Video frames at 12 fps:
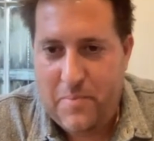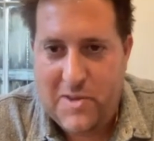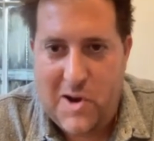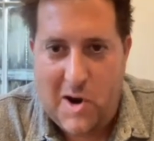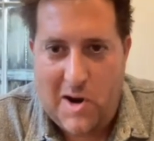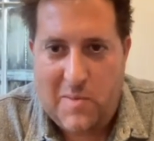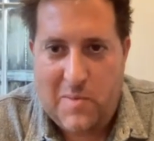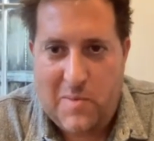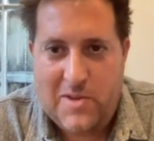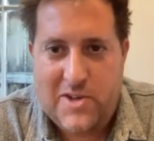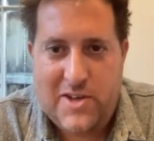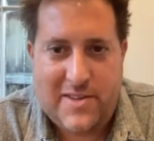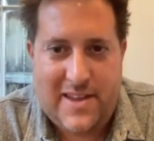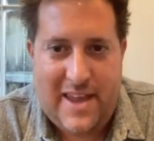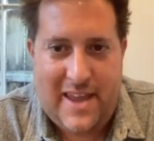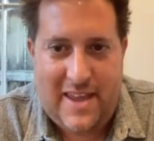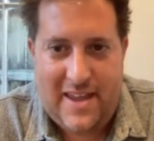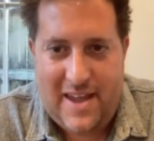Starting with just
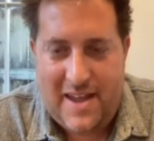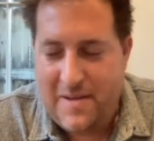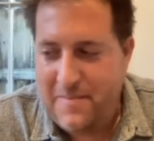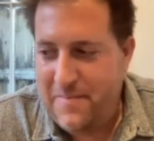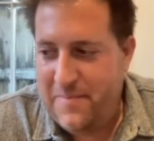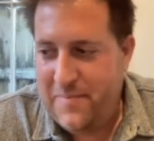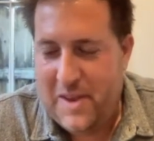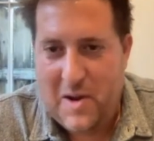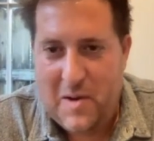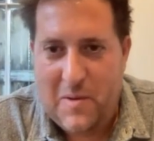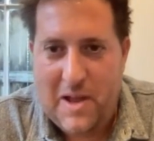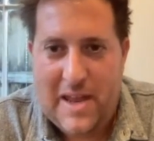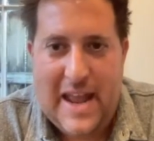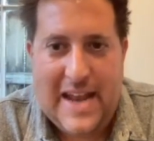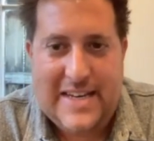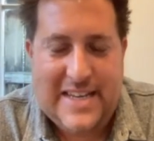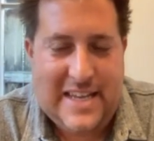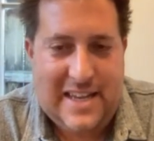an
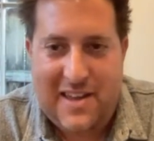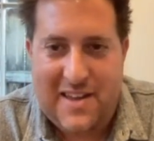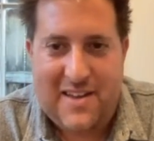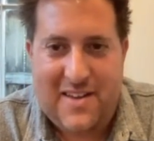idea.